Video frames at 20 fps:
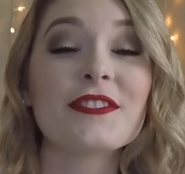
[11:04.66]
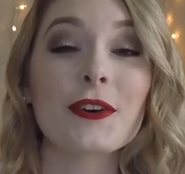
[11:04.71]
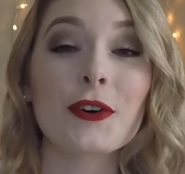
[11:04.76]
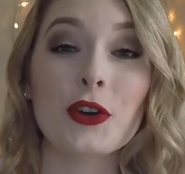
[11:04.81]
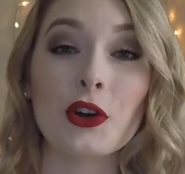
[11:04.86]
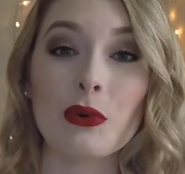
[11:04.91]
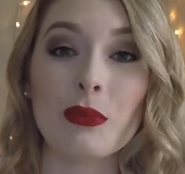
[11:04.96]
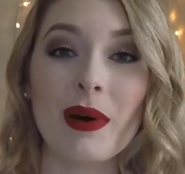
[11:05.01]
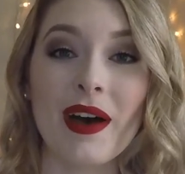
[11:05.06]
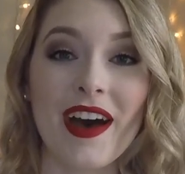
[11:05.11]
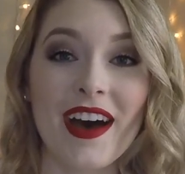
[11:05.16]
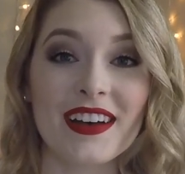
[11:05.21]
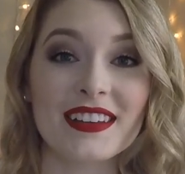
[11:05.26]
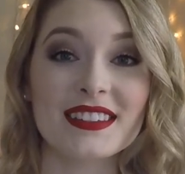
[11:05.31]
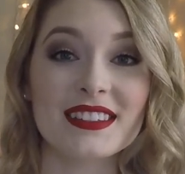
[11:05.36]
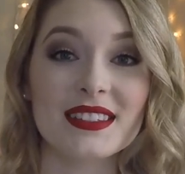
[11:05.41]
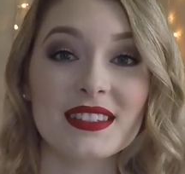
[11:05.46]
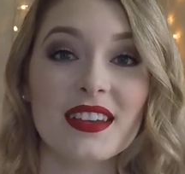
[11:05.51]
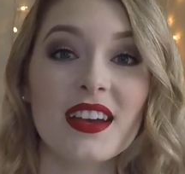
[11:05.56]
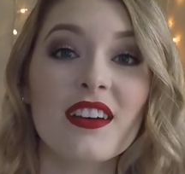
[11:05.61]

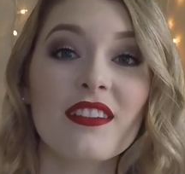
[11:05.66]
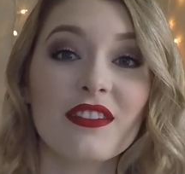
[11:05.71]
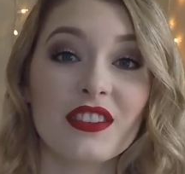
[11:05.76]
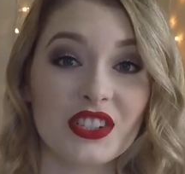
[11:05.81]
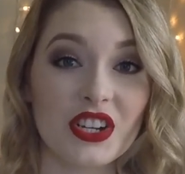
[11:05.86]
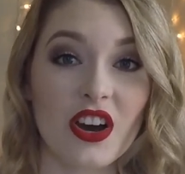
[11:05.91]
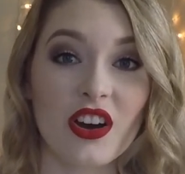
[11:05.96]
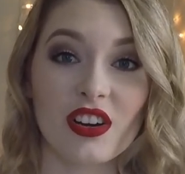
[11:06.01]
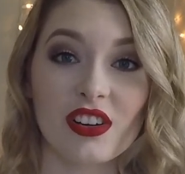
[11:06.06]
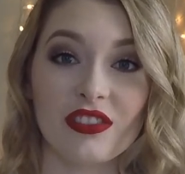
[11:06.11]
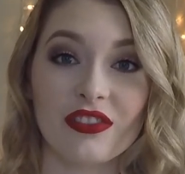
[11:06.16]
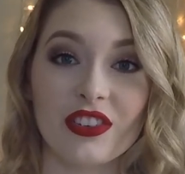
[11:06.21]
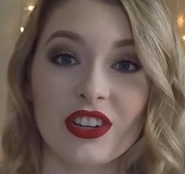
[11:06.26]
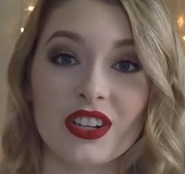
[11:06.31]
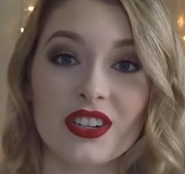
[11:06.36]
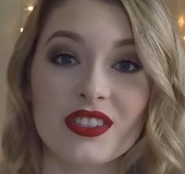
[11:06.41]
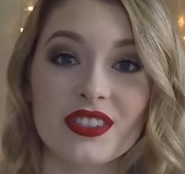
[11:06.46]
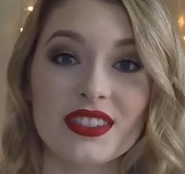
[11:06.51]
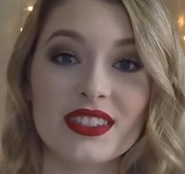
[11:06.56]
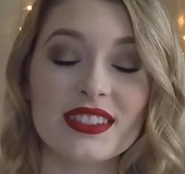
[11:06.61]
PhotoPass
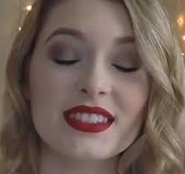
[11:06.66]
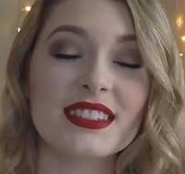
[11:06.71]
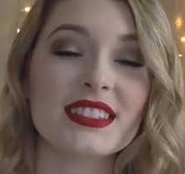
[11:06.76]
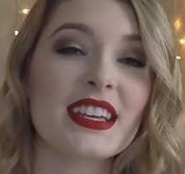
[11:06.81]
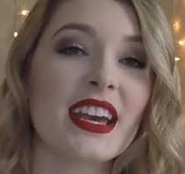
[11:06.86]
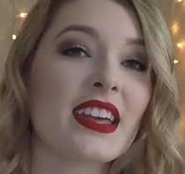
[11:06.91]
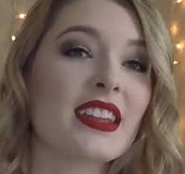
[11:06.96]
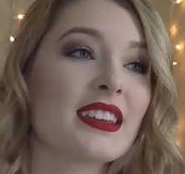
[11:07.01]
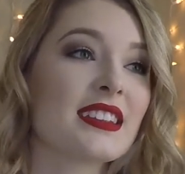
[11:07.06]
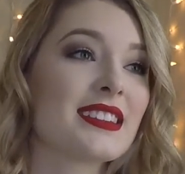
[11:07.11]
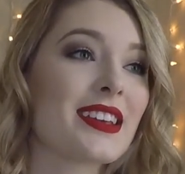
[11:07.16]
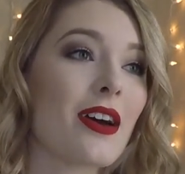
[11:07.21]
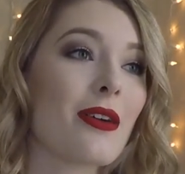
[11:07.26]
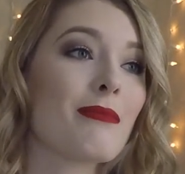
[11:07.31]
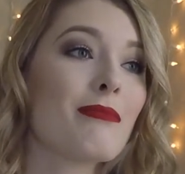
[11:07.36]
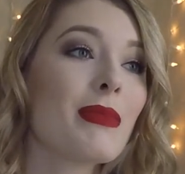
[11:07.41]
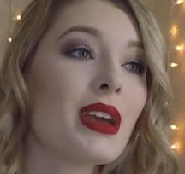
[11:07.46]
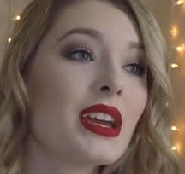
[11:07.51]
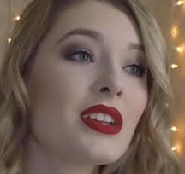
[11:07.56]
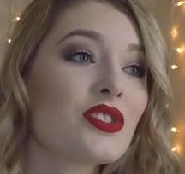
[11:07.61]
photographers standing
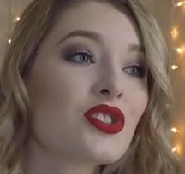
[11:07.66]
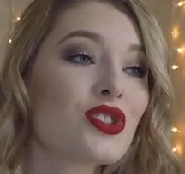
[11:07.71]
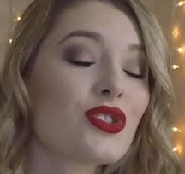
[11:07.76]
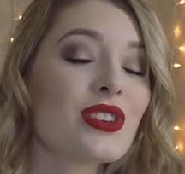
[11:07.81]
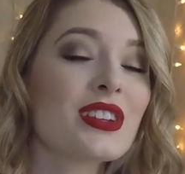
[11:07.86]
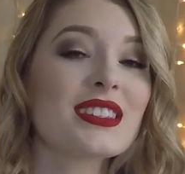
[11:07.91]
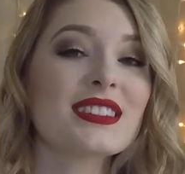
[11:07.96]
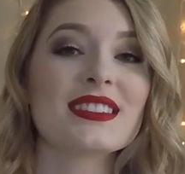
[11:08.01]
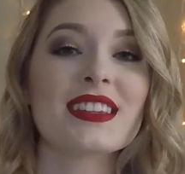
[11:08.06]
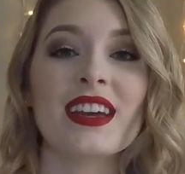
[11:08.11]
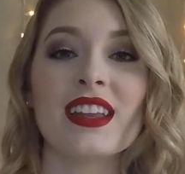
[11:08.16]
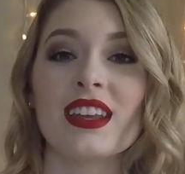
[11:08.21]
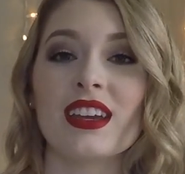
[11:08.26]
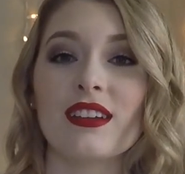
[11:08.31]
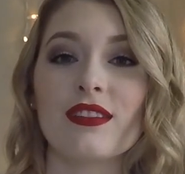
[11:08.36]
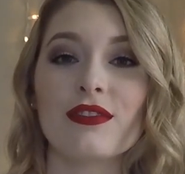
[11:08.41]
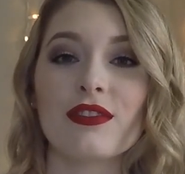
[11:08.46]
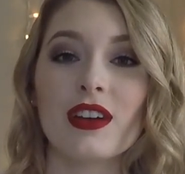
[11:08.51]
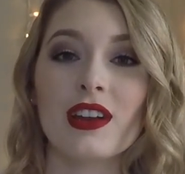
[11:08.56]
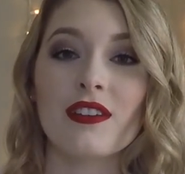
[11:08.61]
down Main Street, standing
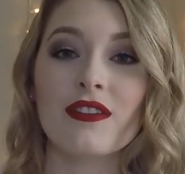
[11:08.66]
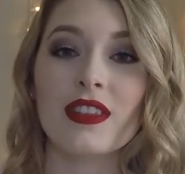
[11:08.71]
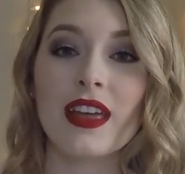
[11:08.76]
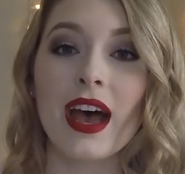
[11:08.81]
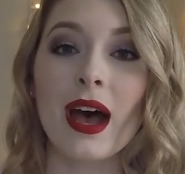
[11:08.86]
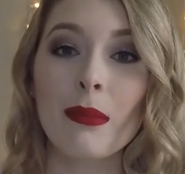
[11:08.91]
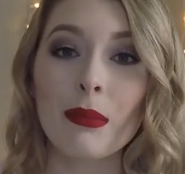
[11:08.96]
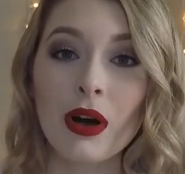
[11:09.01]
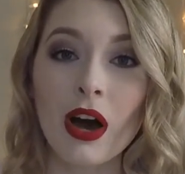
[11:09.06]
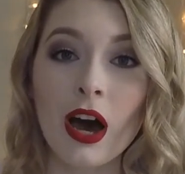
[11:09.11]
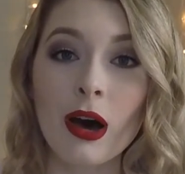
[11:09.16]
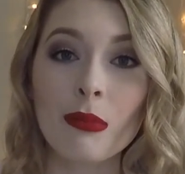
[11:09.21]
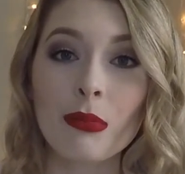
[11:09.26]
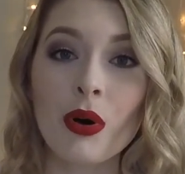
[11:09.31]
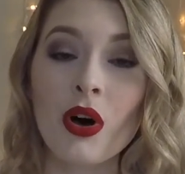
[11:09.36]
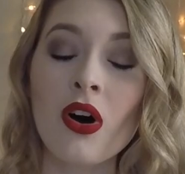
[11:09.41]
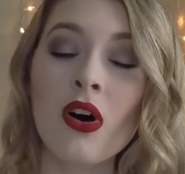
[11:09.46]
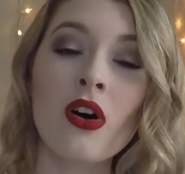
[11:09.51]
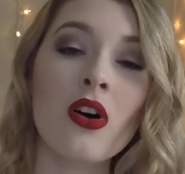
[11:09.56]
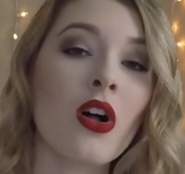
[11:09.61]
in front of the Epcot
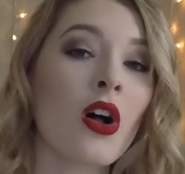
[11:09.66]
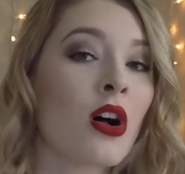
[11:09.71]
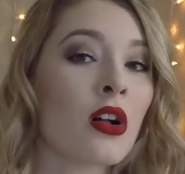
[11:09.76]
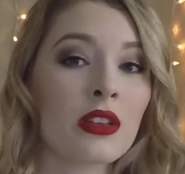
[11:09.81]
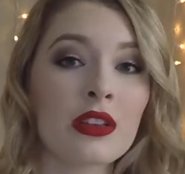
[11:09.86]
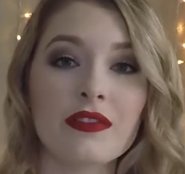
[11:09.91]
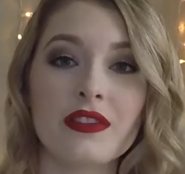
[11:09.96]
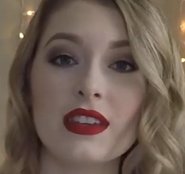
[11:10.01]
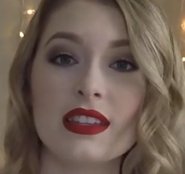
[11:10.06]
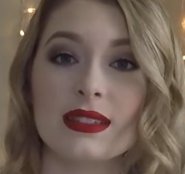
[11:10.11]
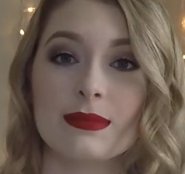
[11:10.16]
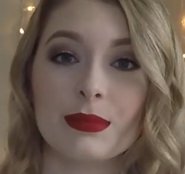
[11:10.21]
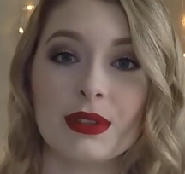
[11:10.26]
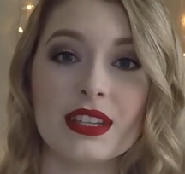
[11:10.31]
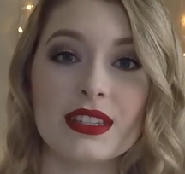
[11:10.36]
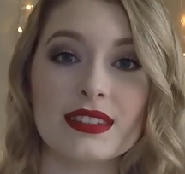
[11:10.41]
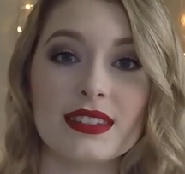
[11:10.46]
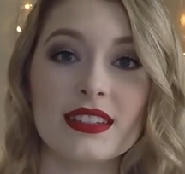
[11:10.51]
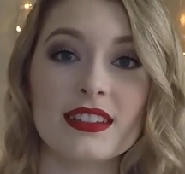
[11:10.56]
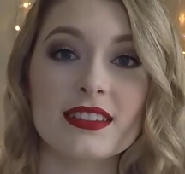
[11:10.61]
ball, all of these
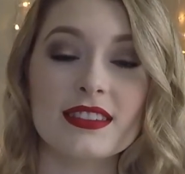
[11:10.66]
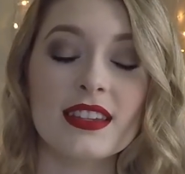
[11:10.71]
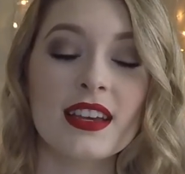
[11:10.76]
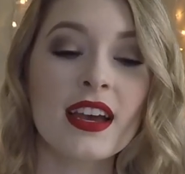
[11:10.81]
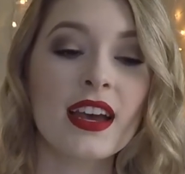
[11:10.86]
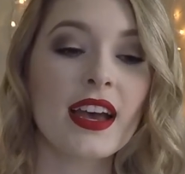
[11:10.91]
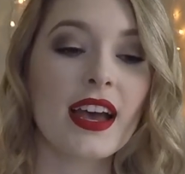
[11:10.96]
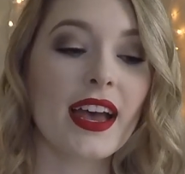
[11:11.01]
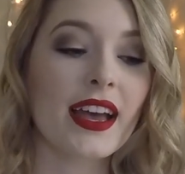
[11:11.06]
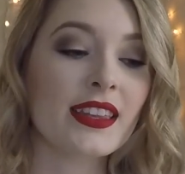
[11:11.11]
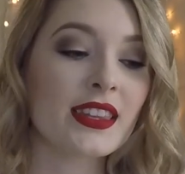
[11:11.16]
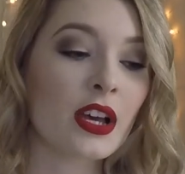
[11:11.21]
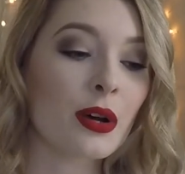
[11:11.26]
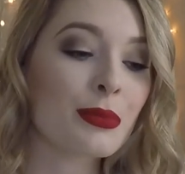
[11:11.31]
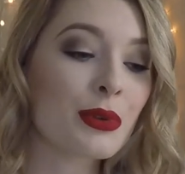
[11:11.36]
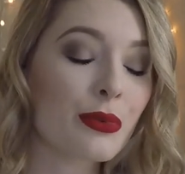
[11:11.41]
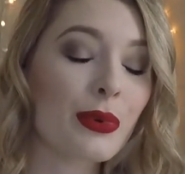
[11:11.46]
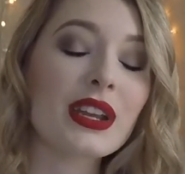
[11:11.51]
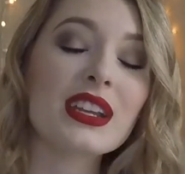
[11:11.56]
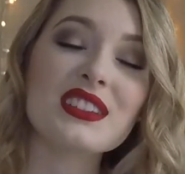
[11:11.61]
places, and they'll
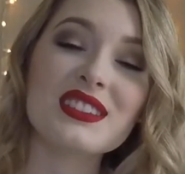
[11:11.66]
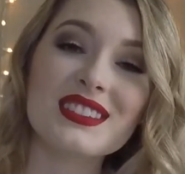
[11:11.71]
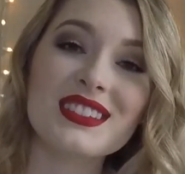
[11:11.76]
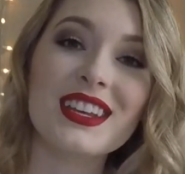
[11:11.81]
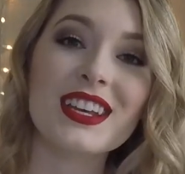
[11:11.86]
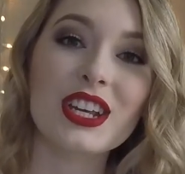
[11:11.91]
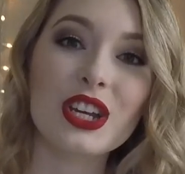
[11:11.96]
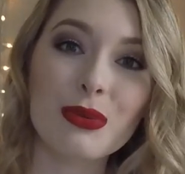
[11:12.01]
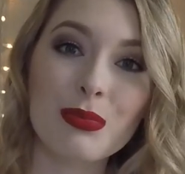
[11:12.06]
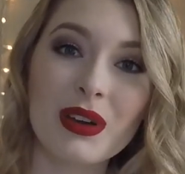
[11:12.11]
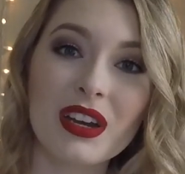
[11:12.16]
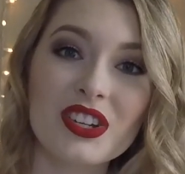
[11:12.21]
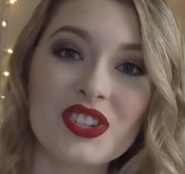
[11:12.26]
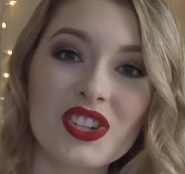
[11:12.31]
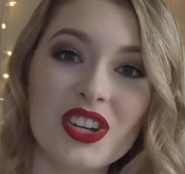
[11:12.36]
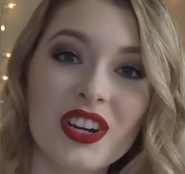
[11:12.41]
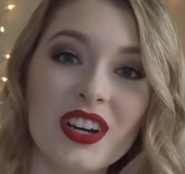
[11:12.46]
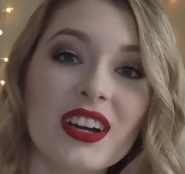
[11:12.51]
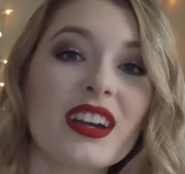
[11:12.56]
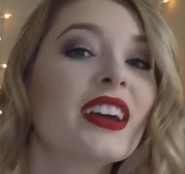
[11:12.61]
be waiting to take your
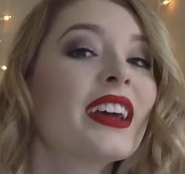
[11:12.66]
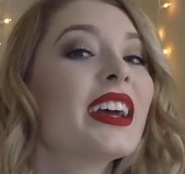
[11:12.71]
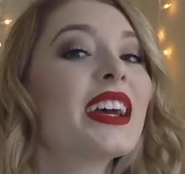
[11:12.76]
picture.